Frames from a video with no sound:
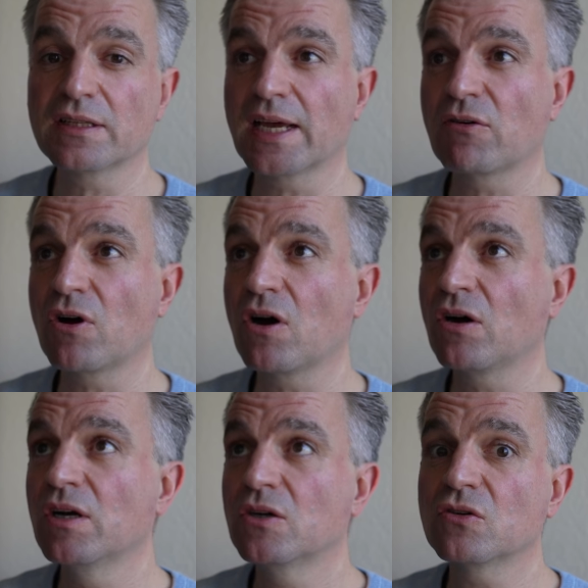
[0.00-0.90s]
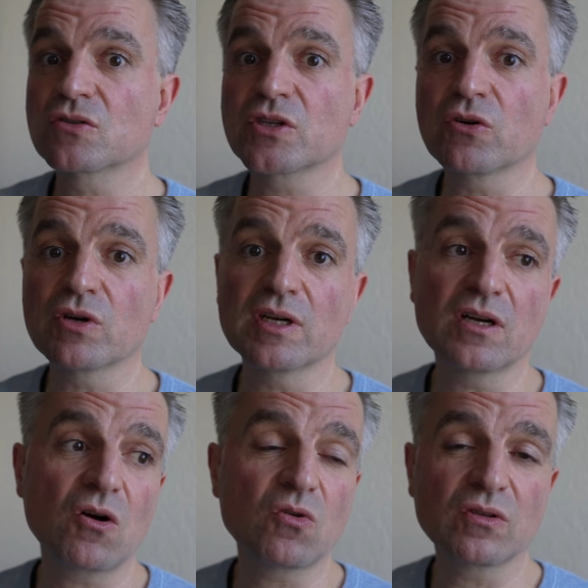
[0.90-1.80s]
there are also a
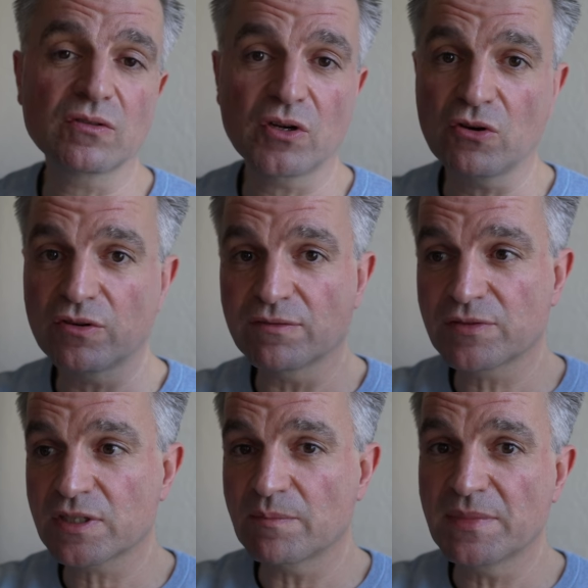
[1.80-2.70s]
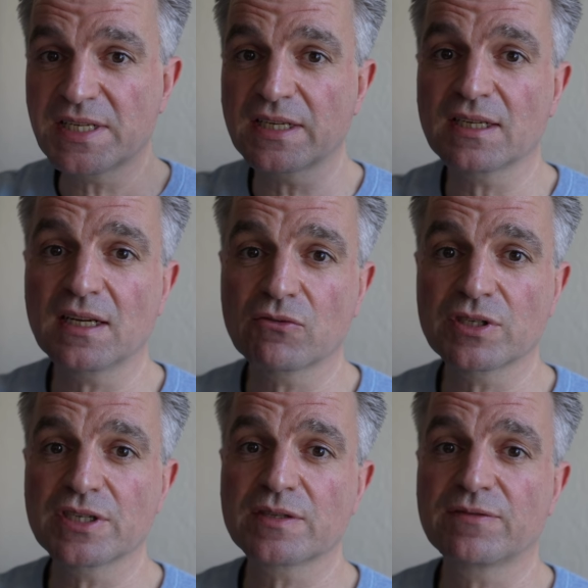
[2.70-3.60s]
whole load of Semitic
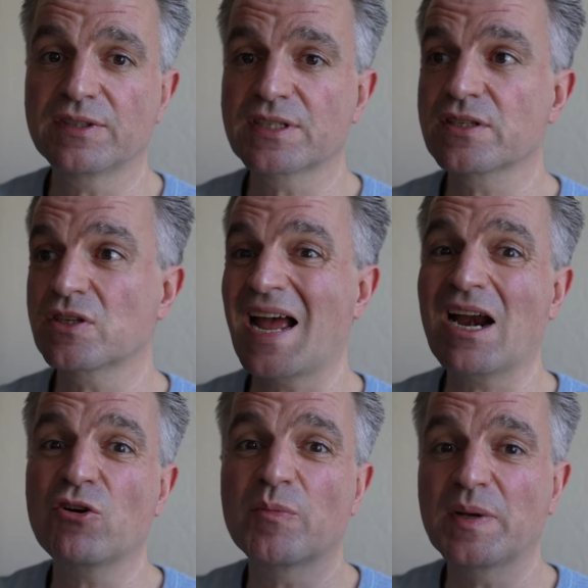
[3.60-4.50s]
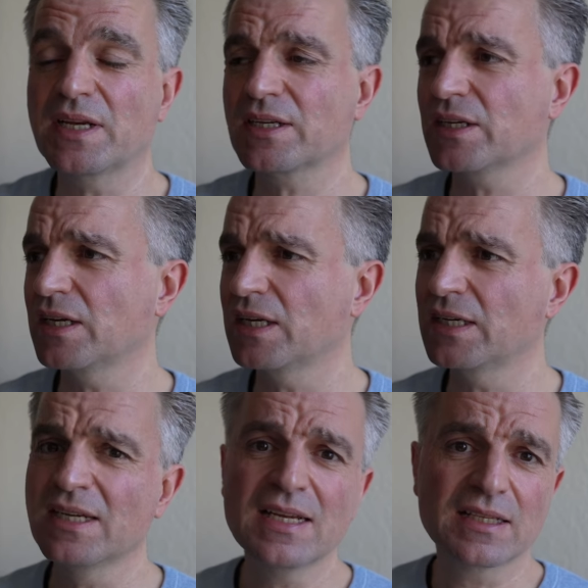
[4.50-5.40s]
languages, for instance, Arabic,
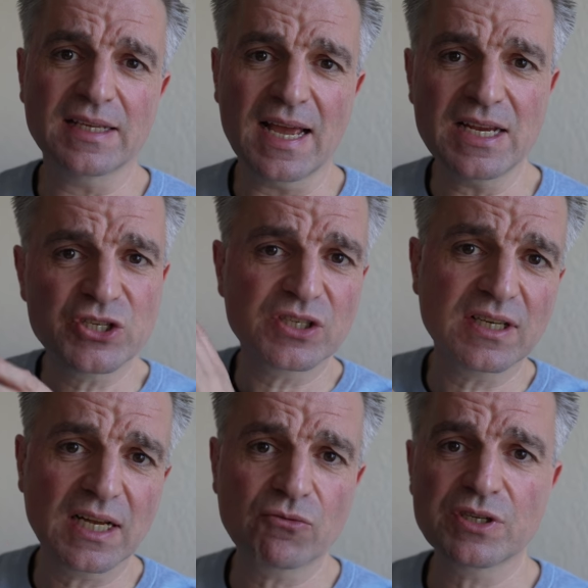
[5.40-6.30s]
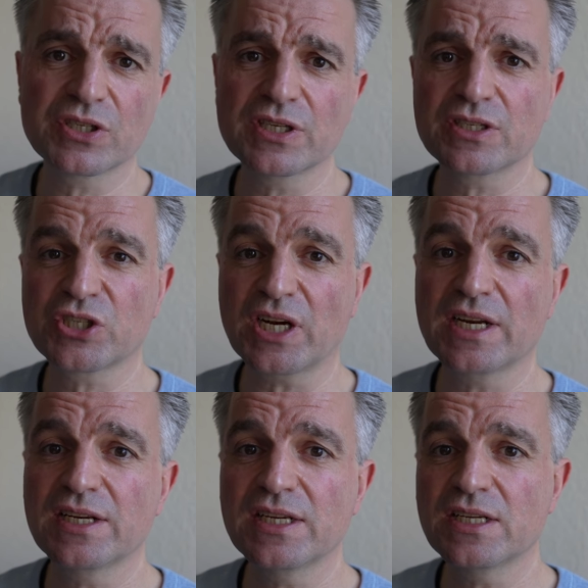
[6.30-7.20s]
the Asian languages,
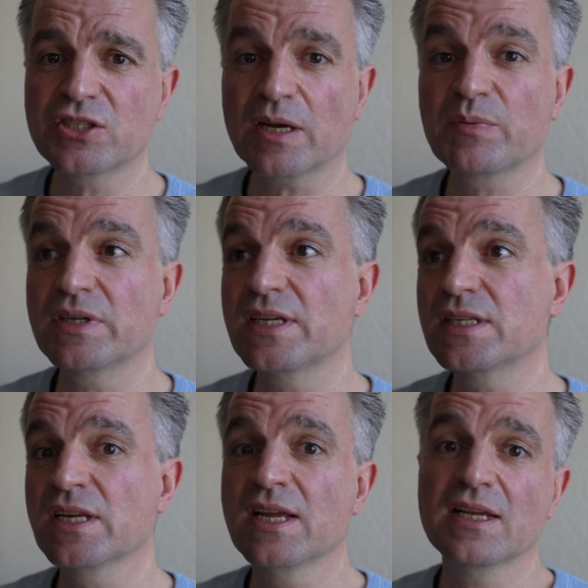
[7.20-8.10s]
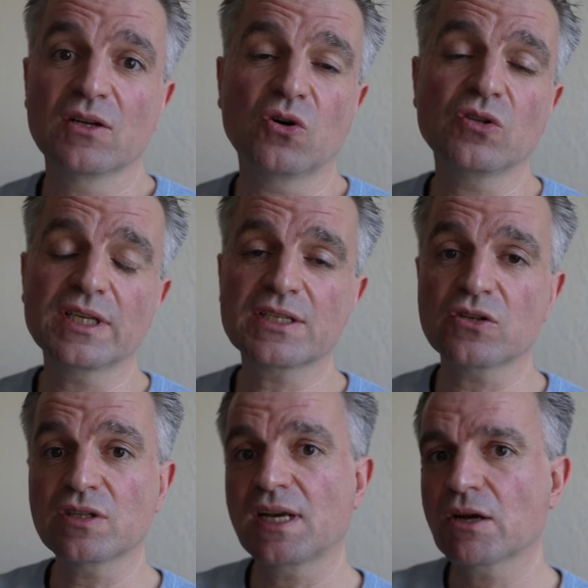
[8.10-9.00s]
Chinese, Japanese, all these
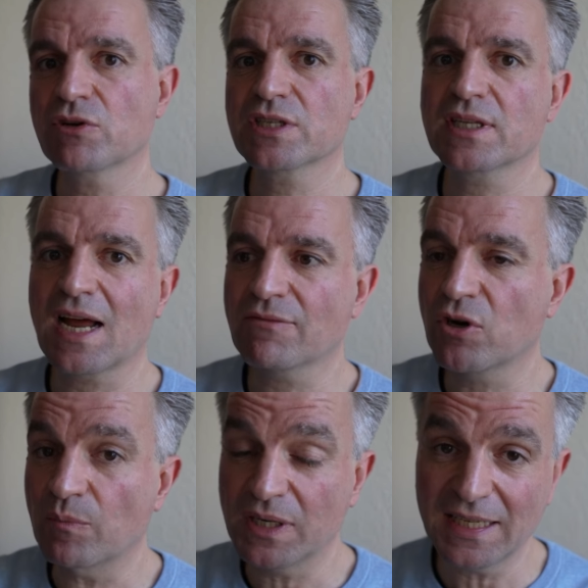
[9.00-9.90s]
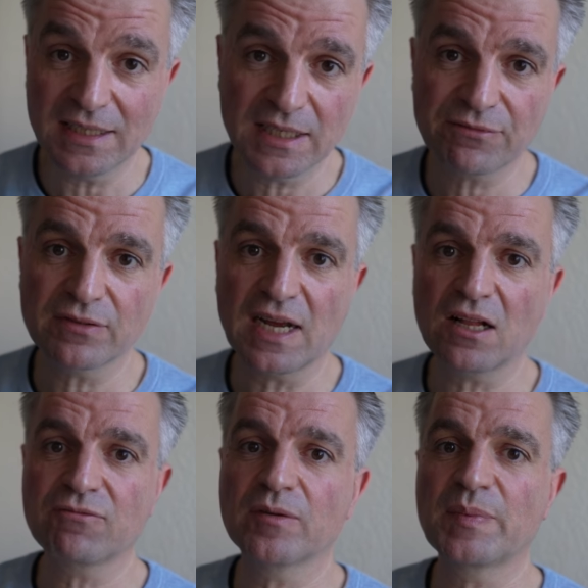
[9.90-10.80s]
other languages that have completely different
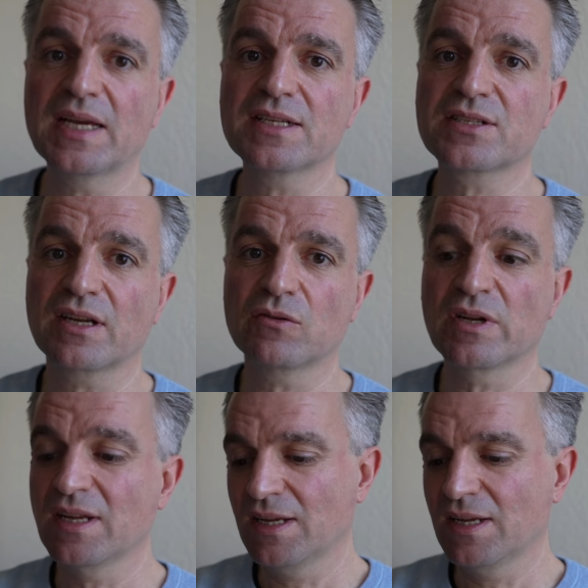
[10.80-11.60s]
alphabets, and